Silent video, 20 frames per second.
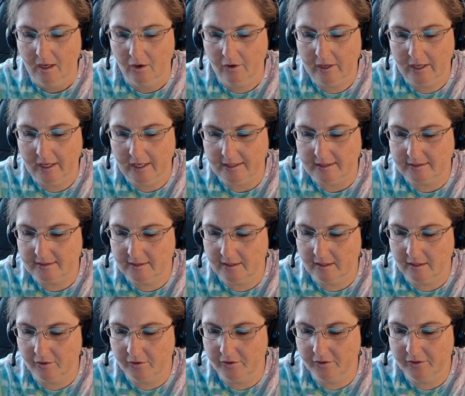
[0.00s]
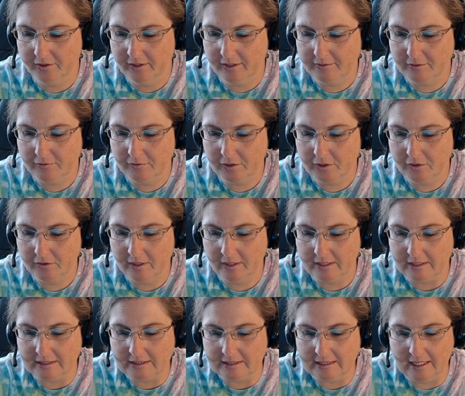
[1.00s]
Okay, so you'll have to figure
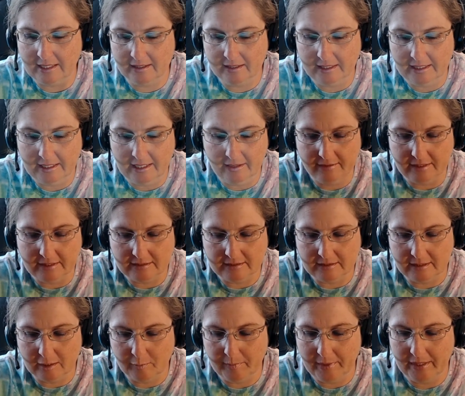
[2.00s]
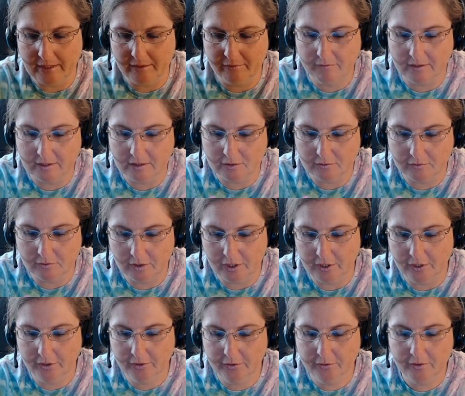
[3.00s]
out exactly how that's going to manifest for
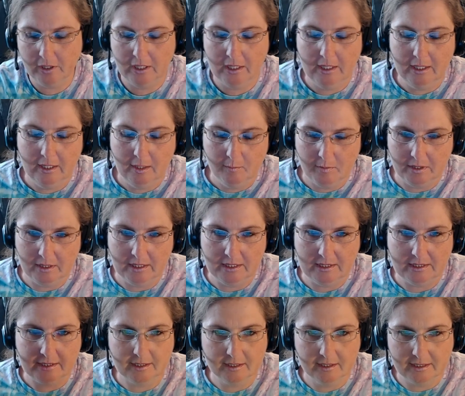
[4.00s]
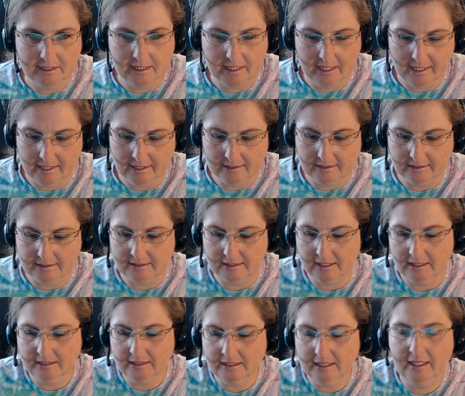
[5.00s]
you, but let's look at
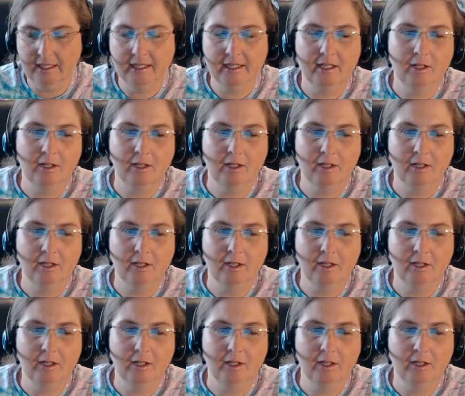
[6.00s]
Sunday.